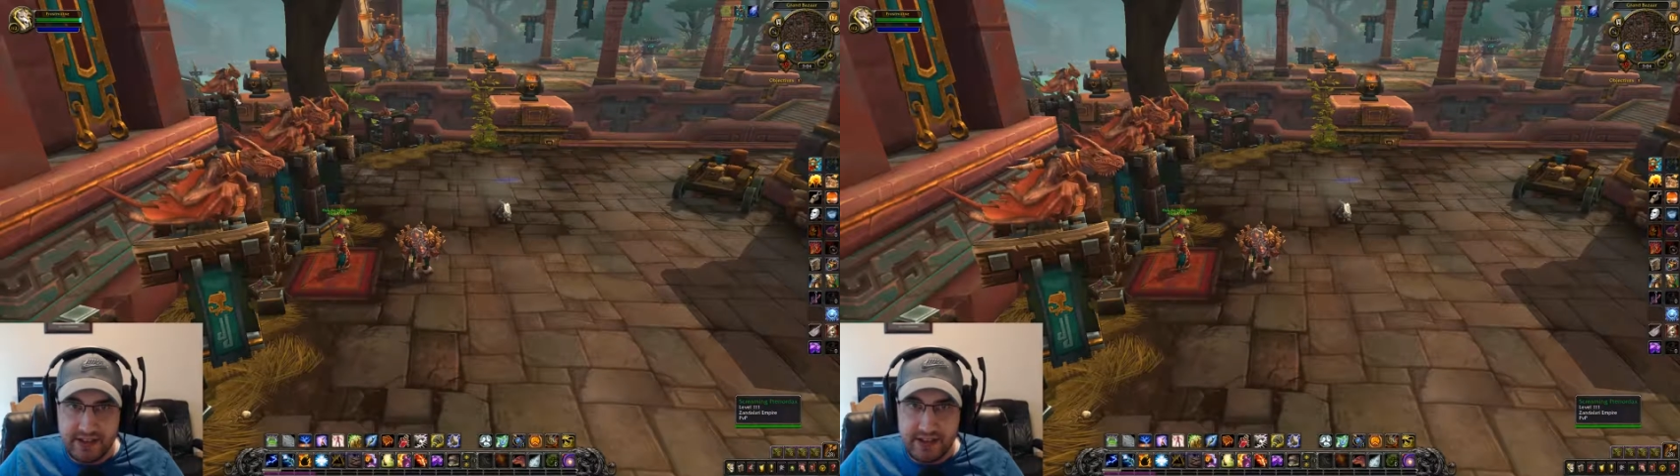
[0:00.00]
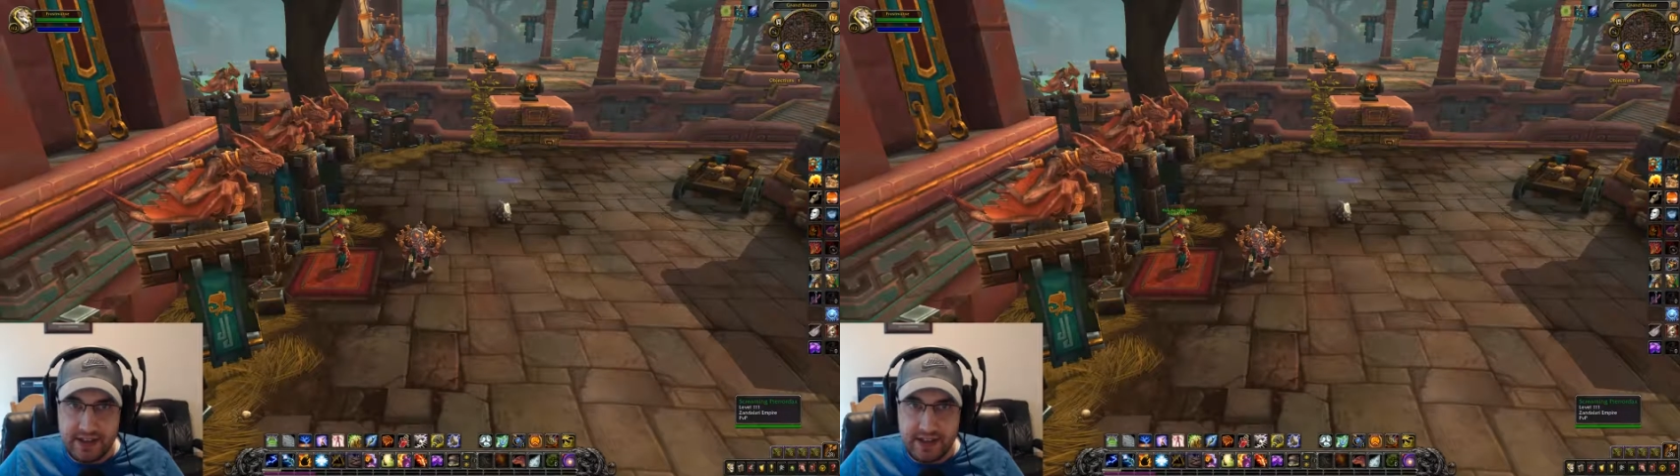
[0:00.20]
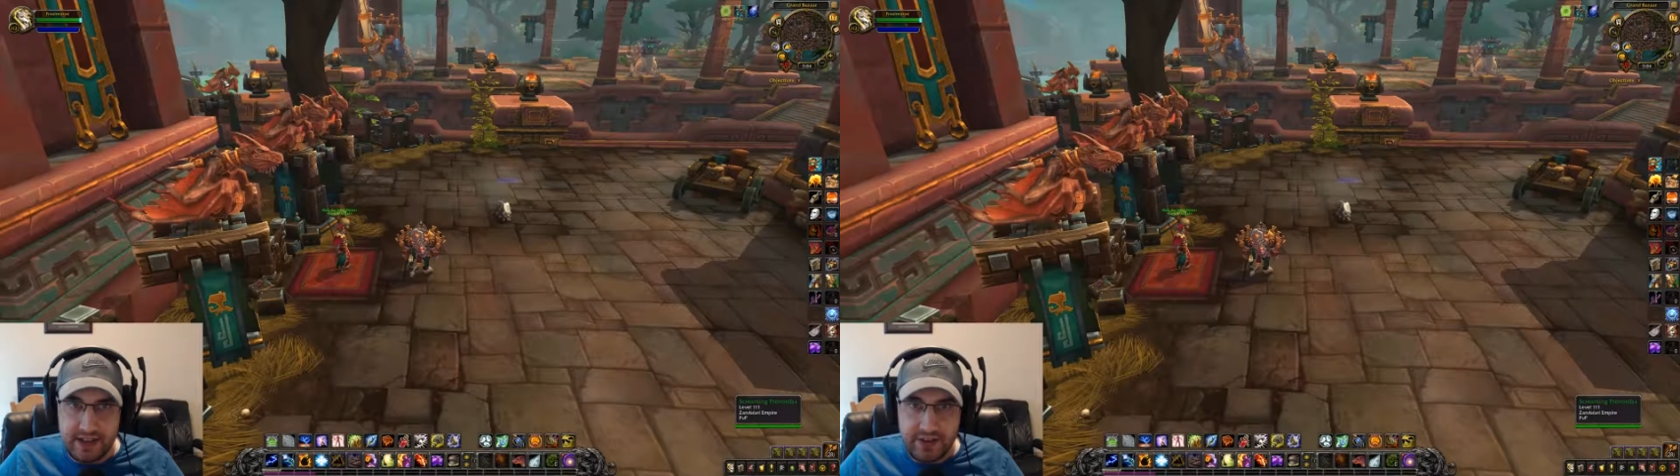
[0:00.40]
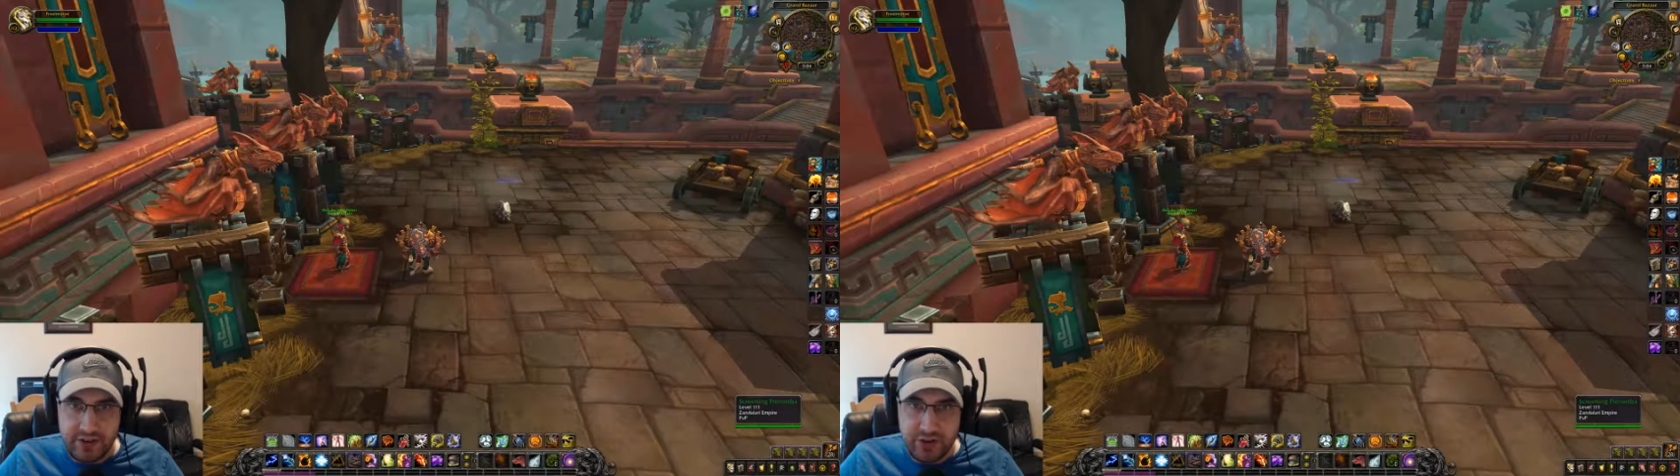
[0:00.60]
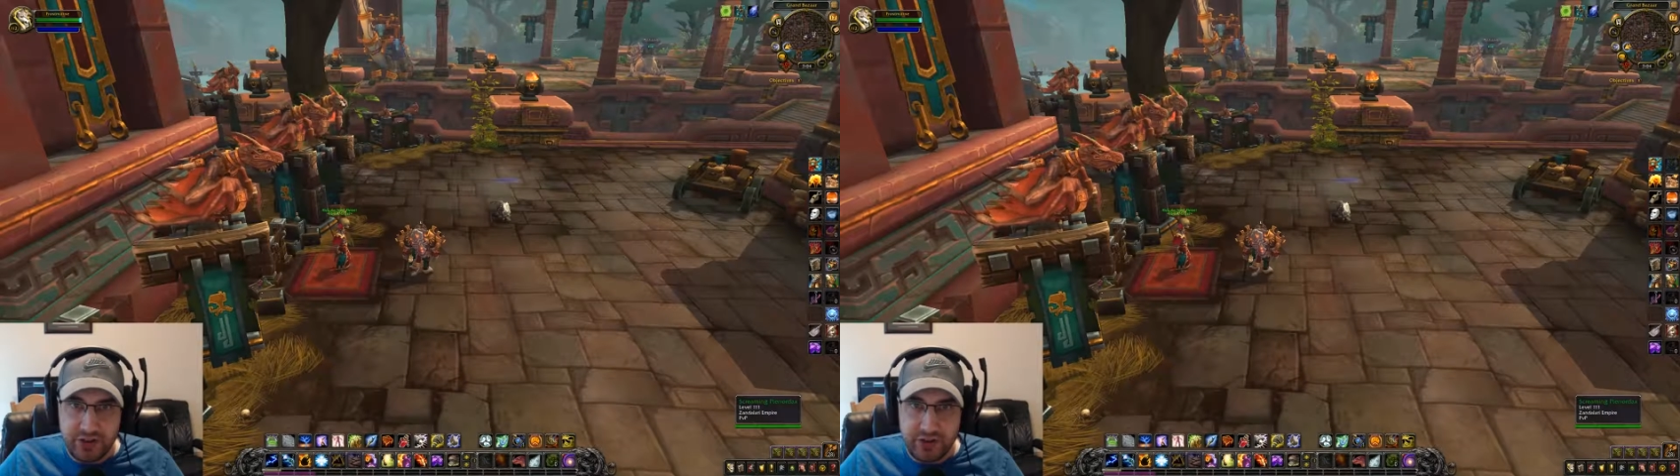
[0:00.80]
Uh, if you're
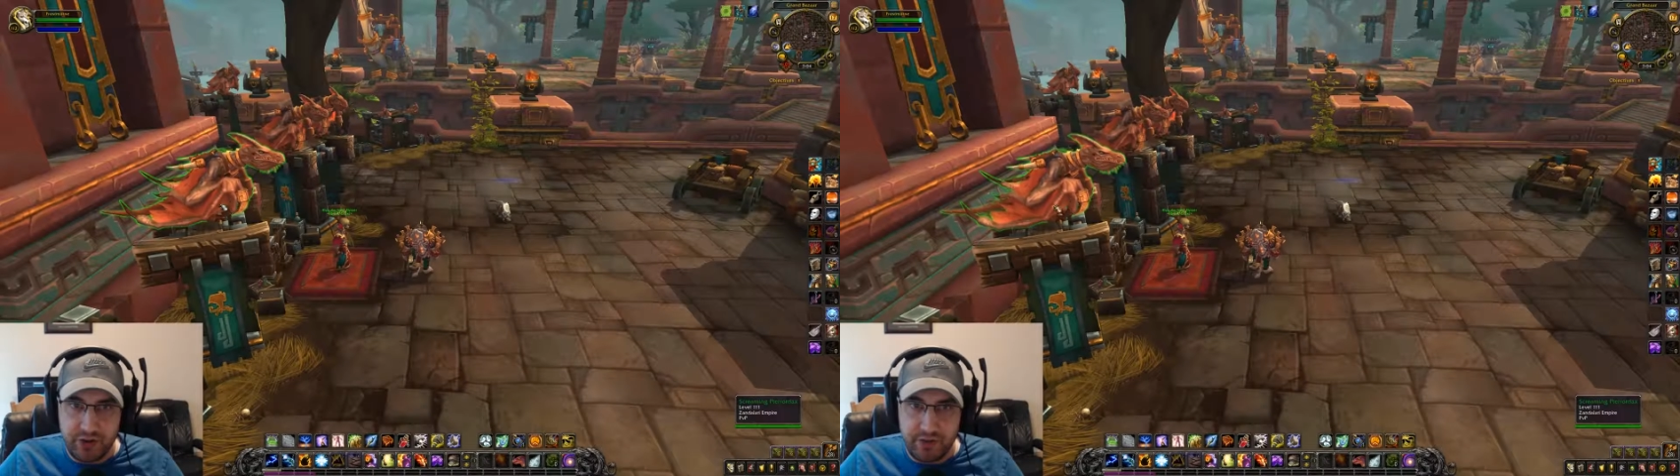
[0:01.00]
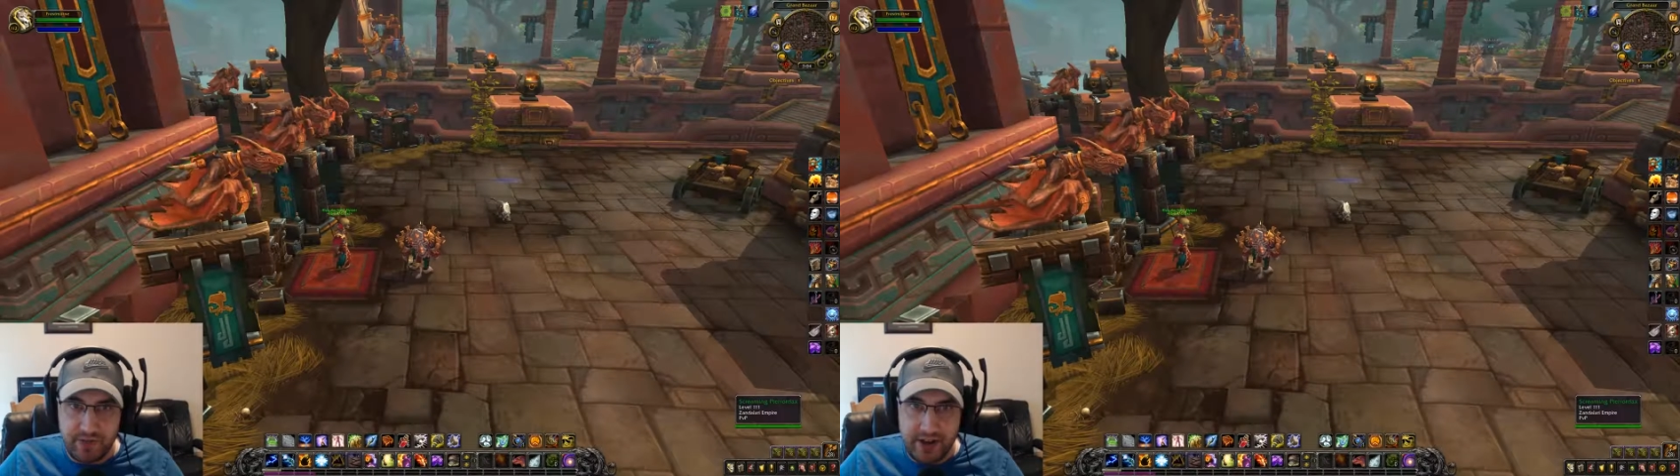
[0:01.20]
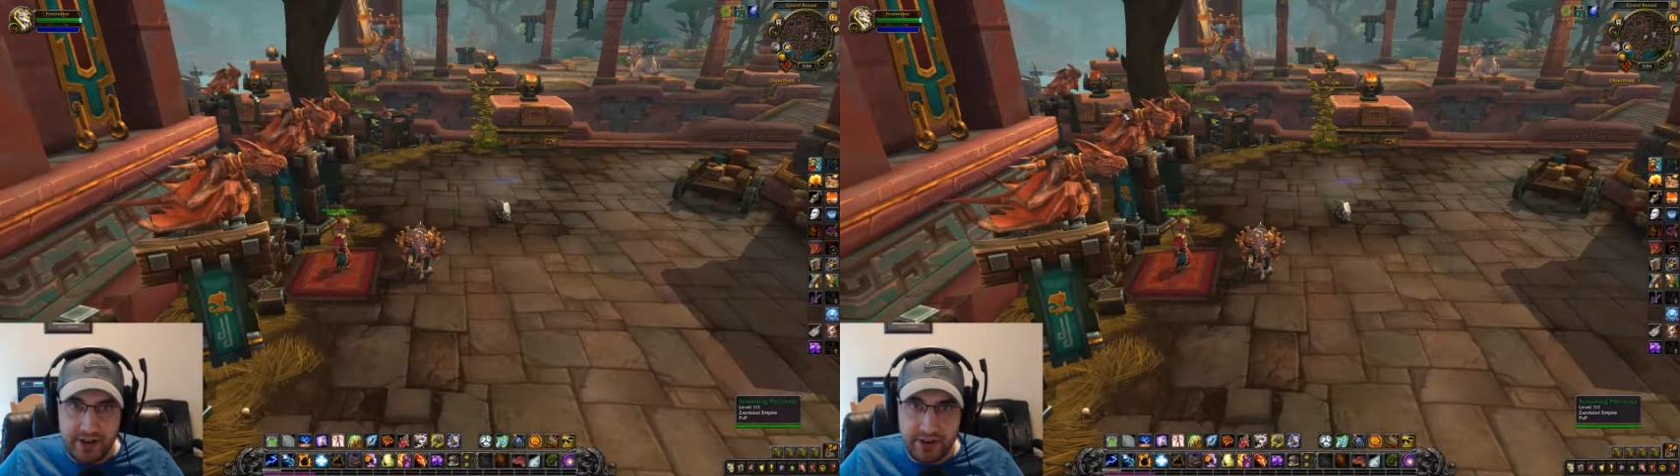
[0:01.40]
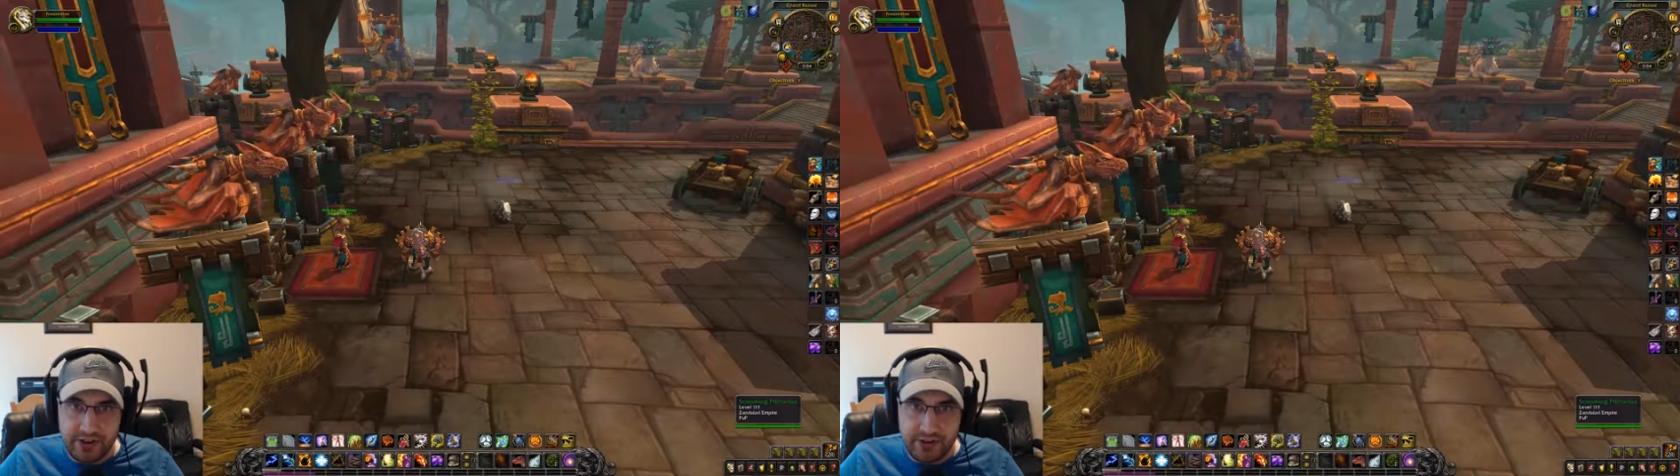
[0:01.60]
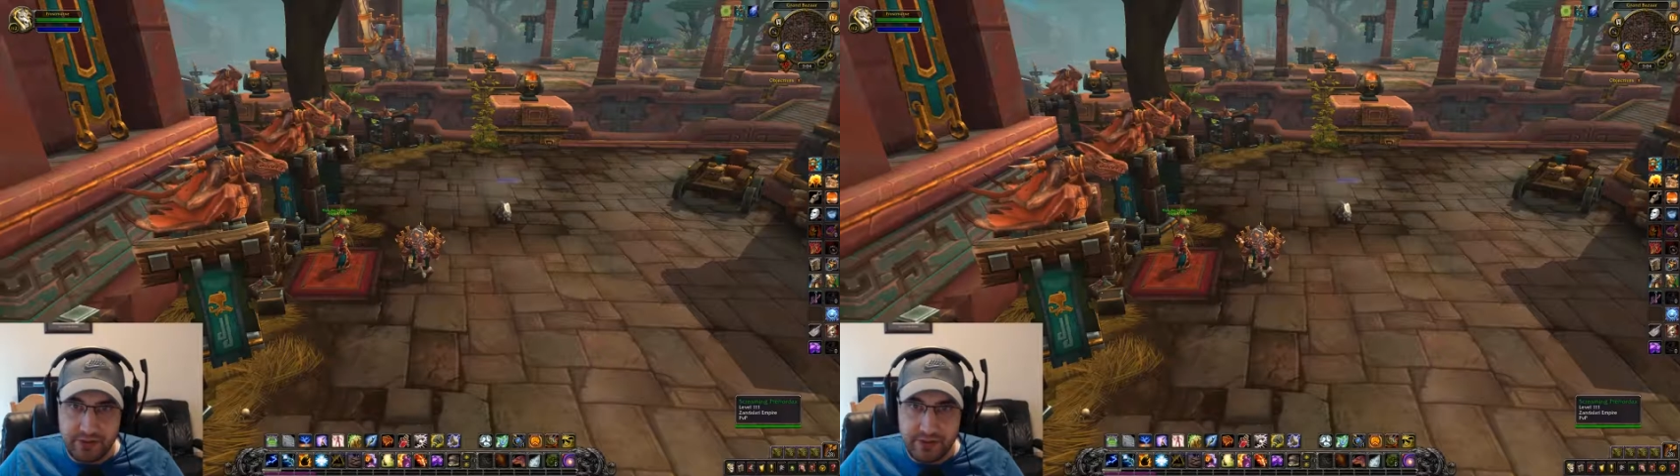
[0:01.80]
using the group finder it doesn't
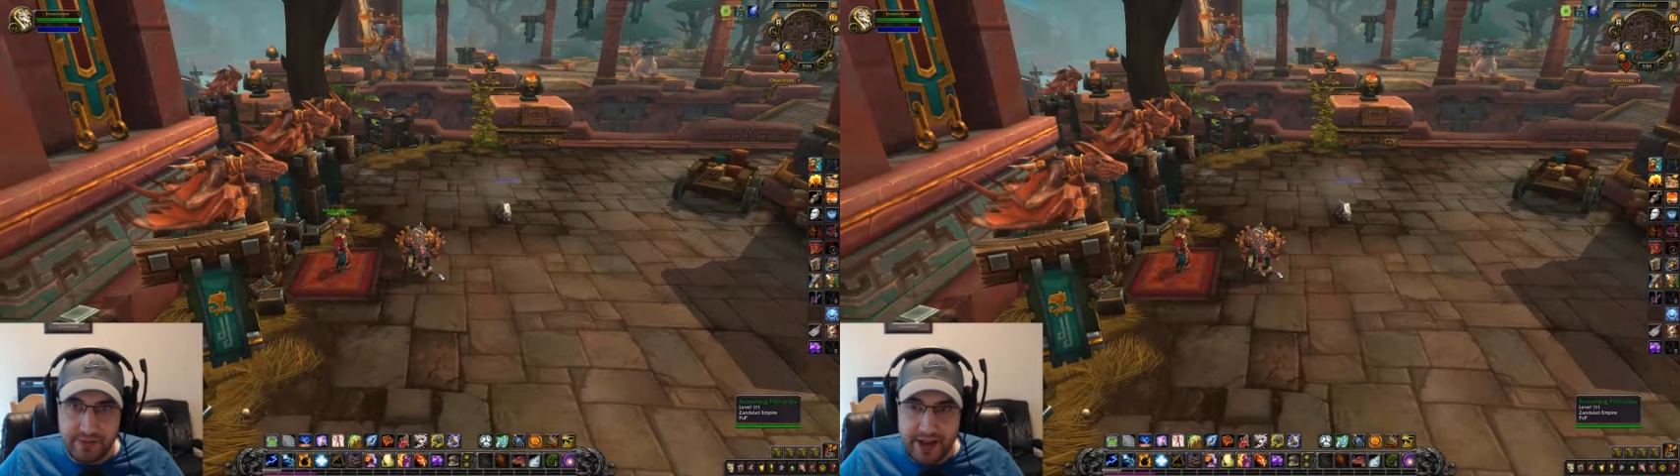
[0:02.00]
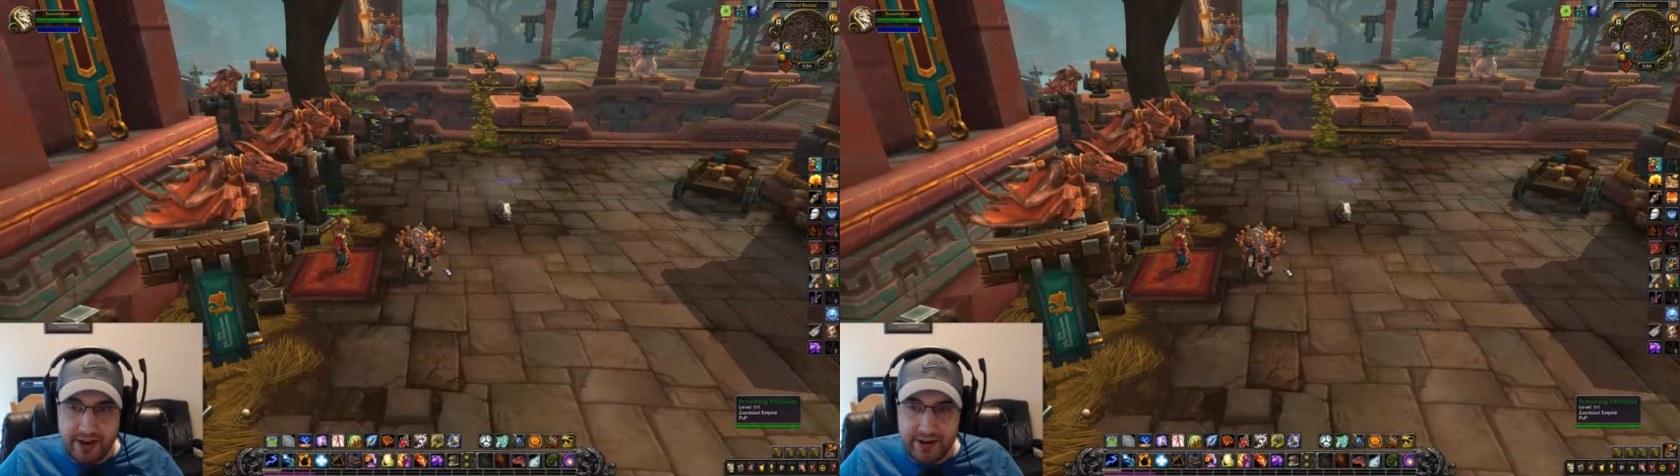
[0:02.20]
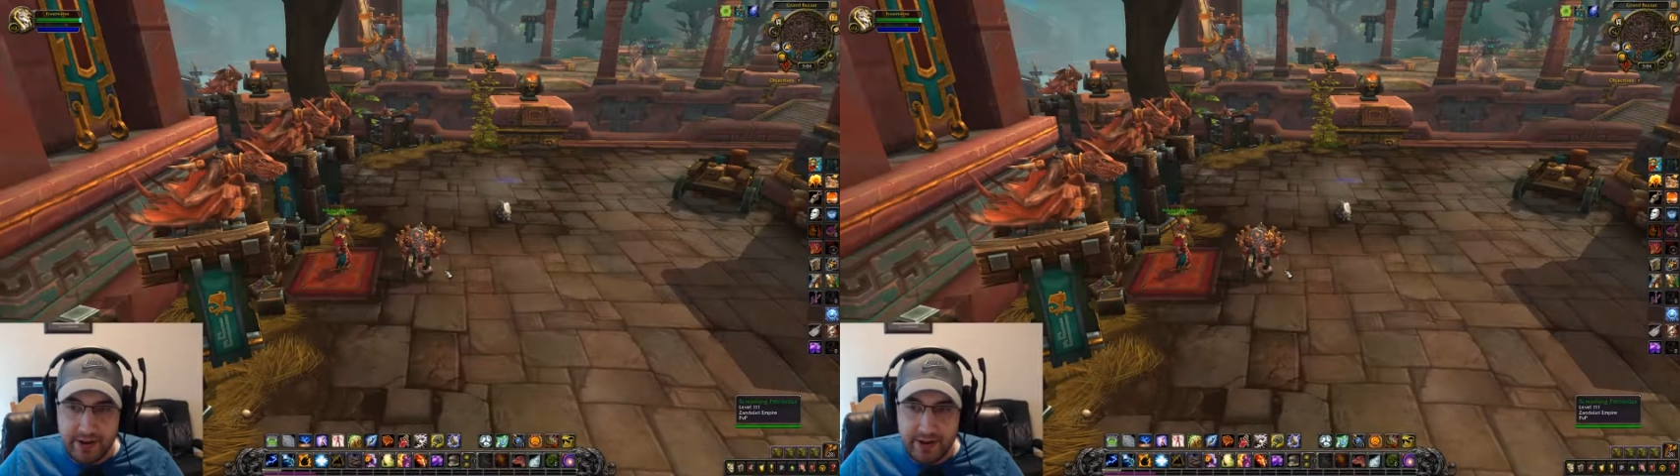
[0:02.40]
really matter.